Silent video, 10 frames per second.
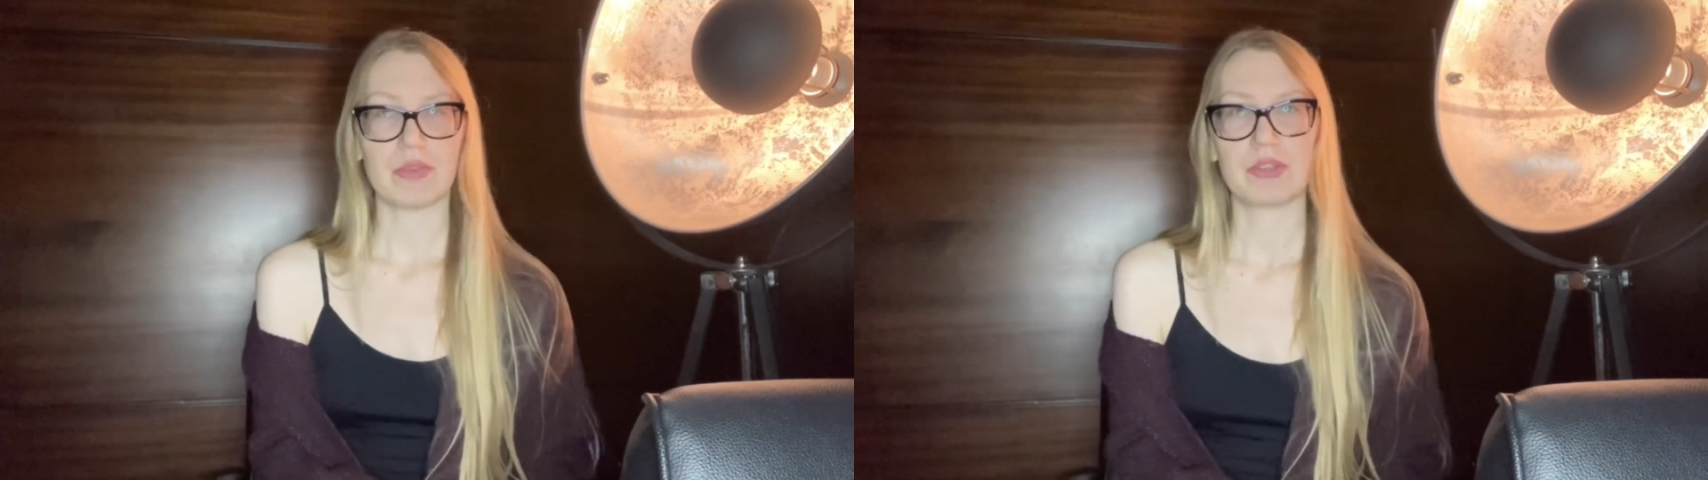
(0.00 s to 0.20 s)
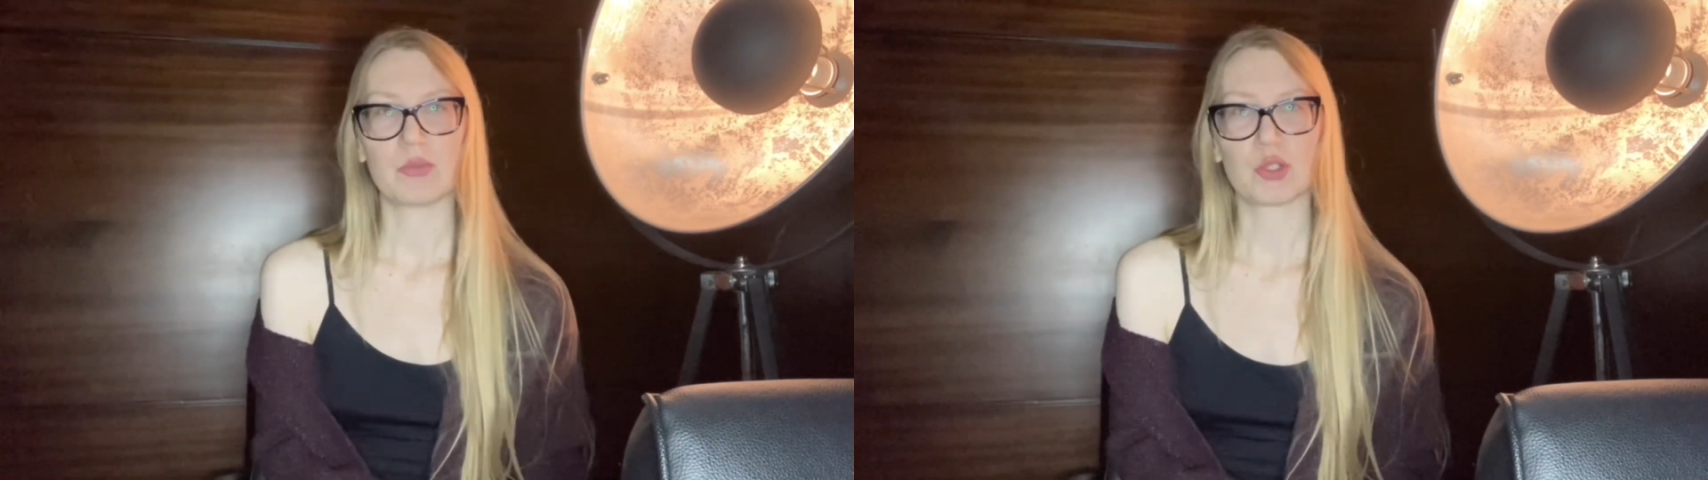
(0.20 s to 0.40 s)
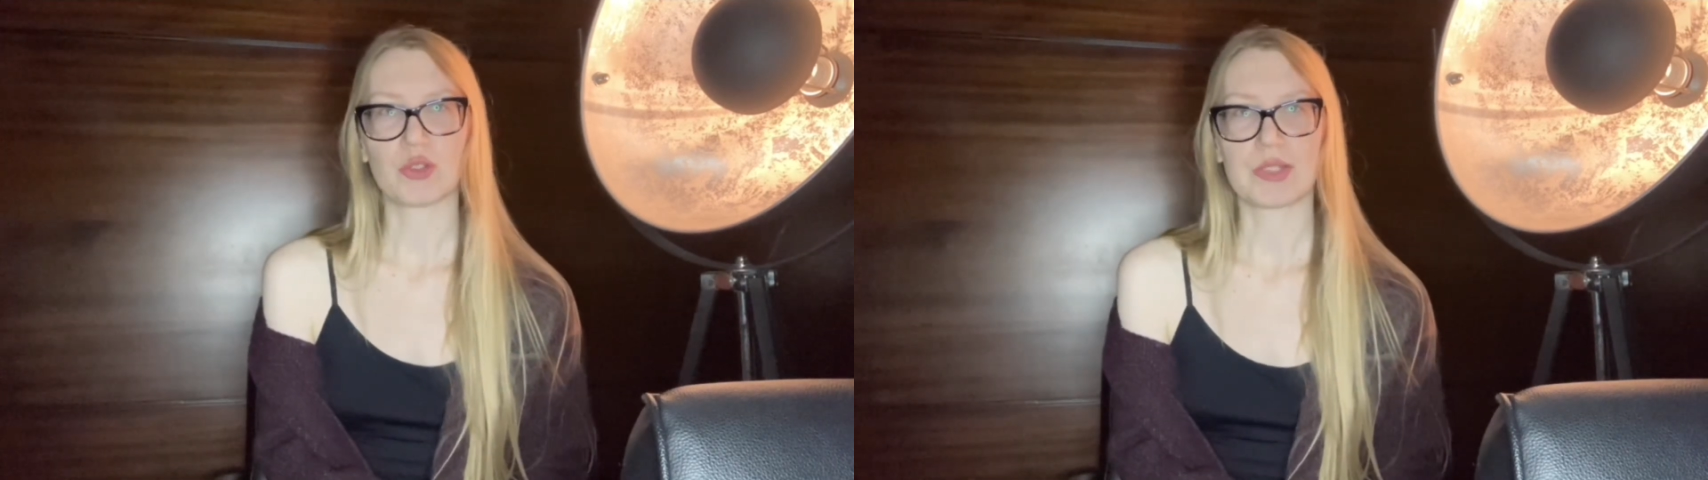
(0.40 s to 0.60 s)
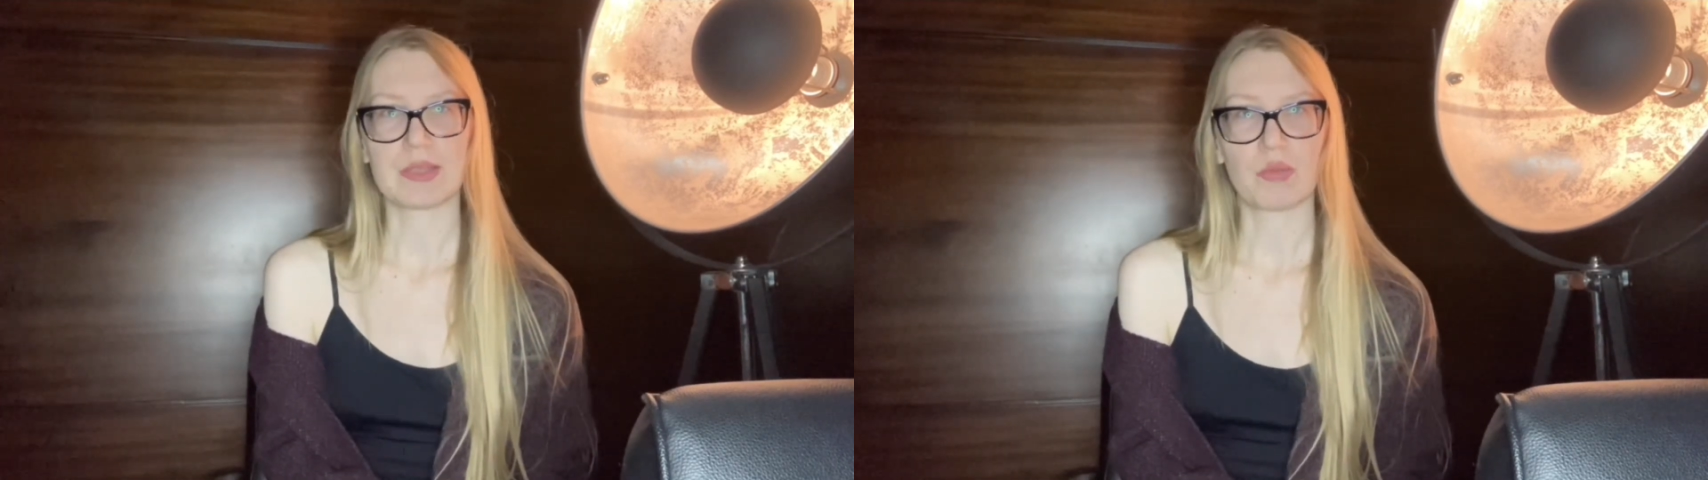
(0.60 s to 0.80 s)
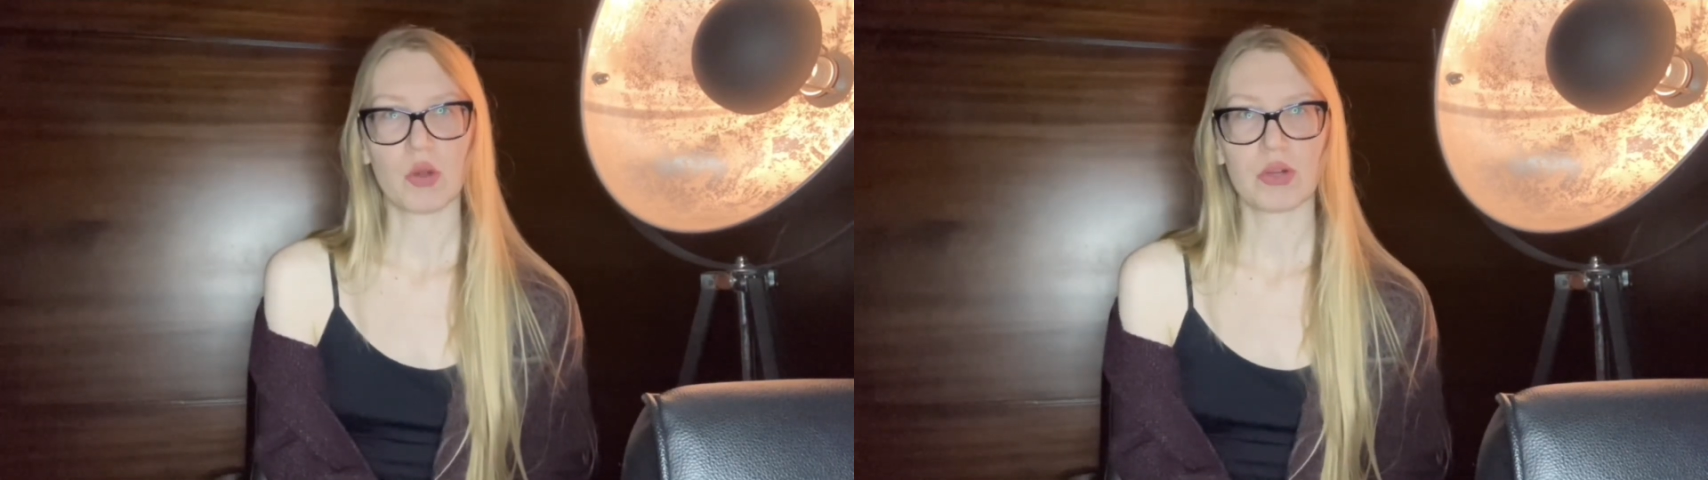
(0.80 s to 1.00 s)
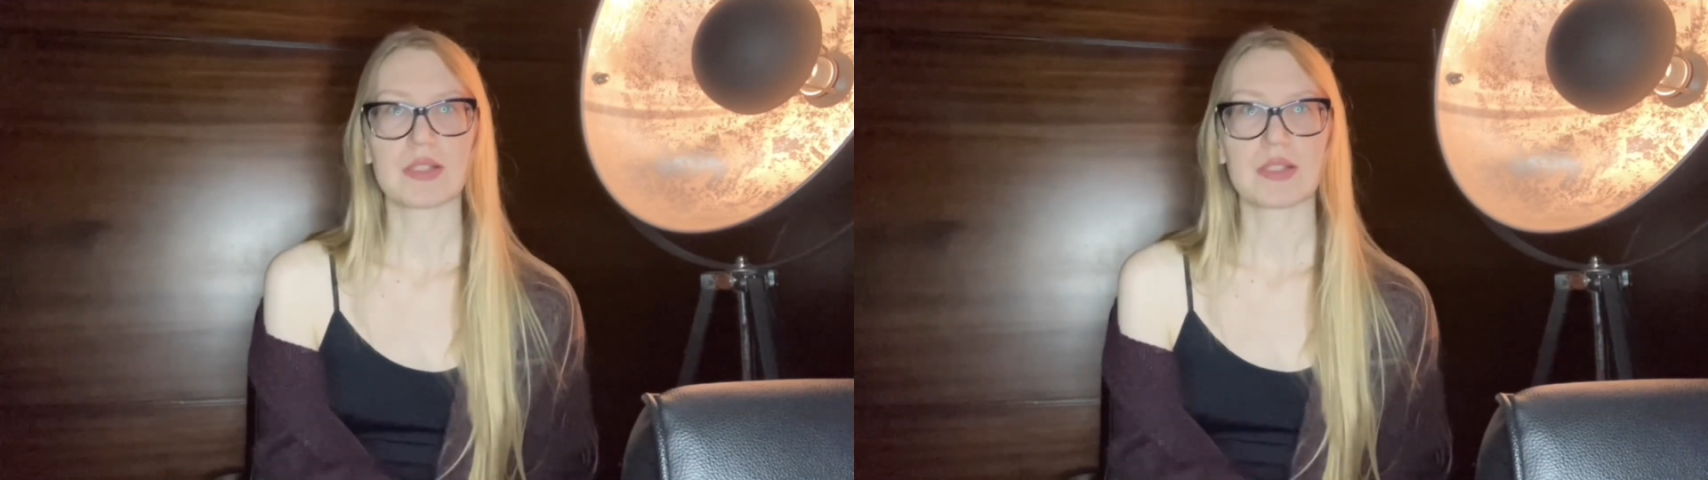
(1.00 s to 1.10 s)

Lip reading: if you want to see more,